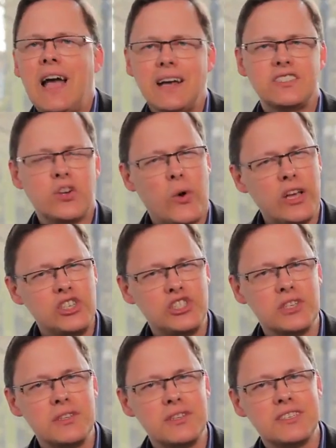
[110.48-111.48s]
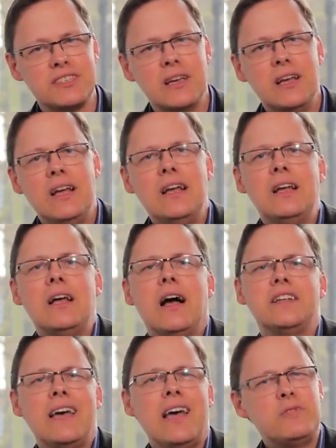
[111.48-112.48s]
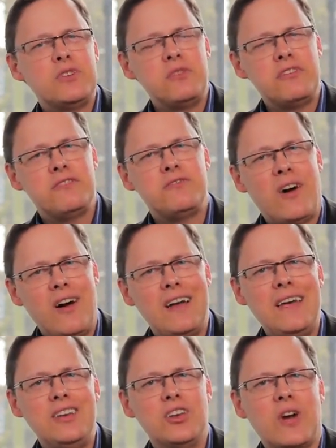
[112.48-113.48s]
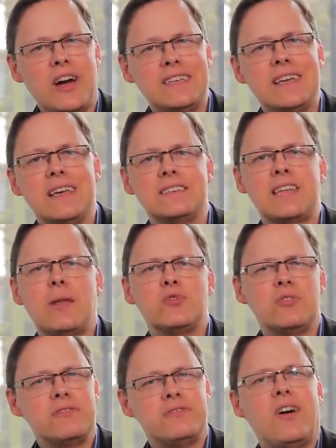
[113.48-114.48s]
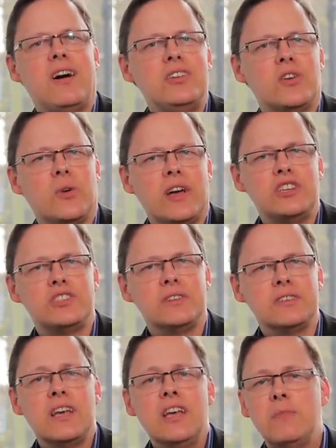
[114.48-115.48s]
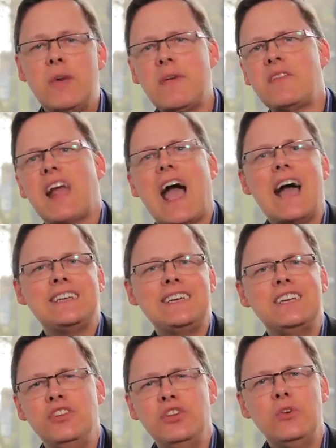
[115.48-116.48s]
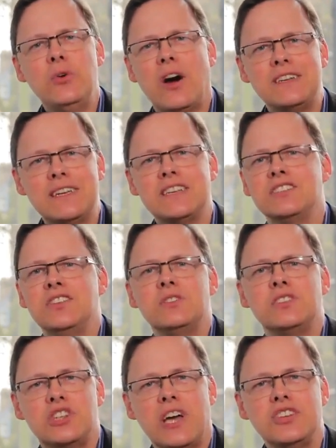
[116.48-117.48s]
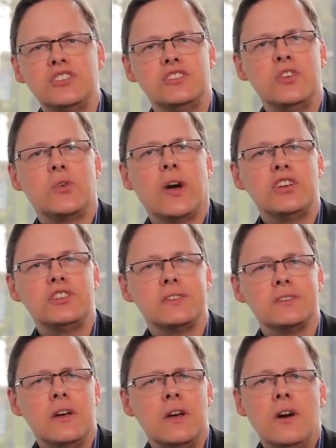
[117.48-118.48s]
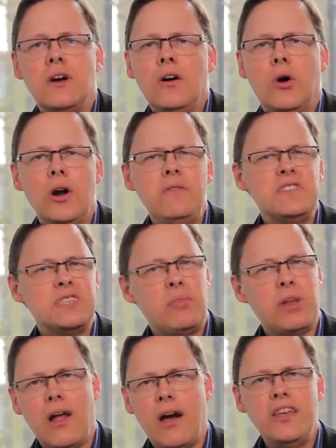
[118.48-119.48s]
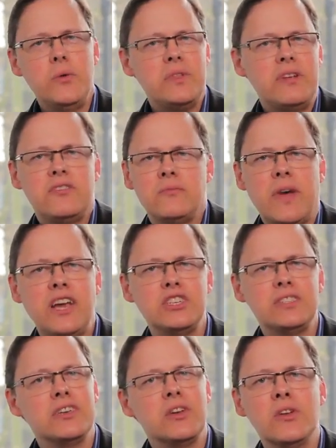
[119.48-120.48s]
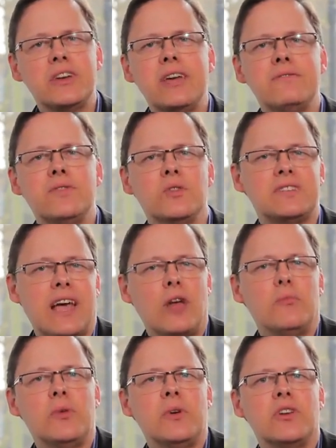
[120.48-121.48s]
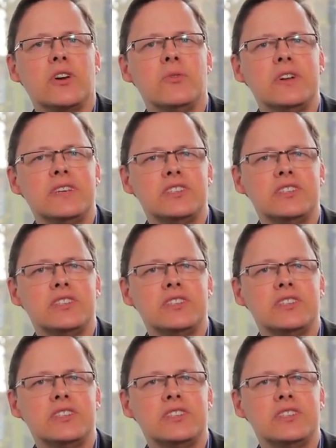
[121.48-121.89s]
ask questions, and to help to refine your ideas, to help to refine your questions, maybe even add in new ideas, new suggestions, new questions, or even supply you with information that you're looking for to help you in your career